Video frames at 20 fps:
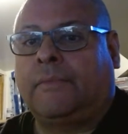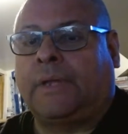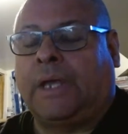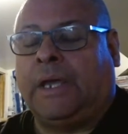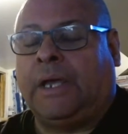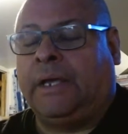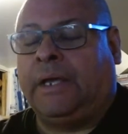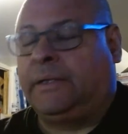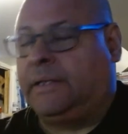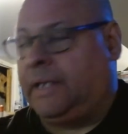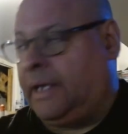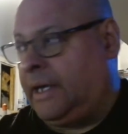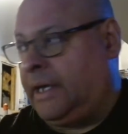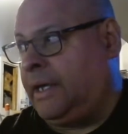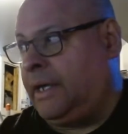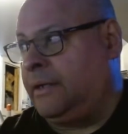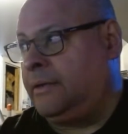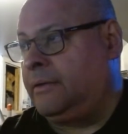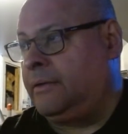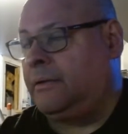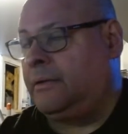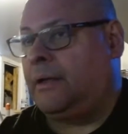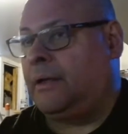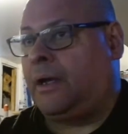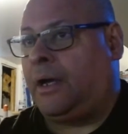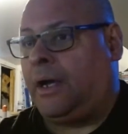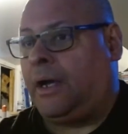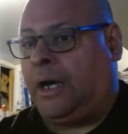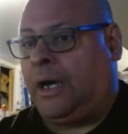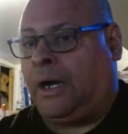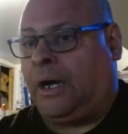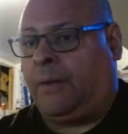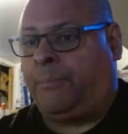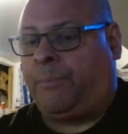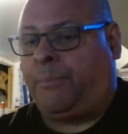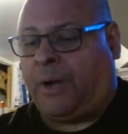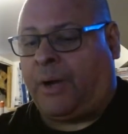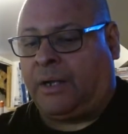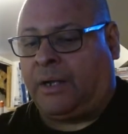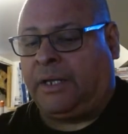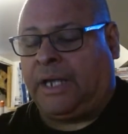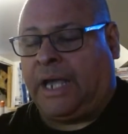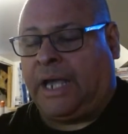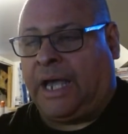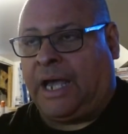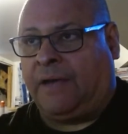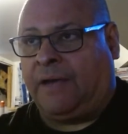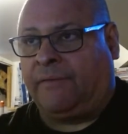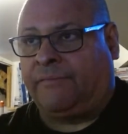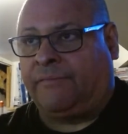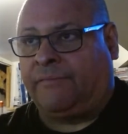And then I'll probably have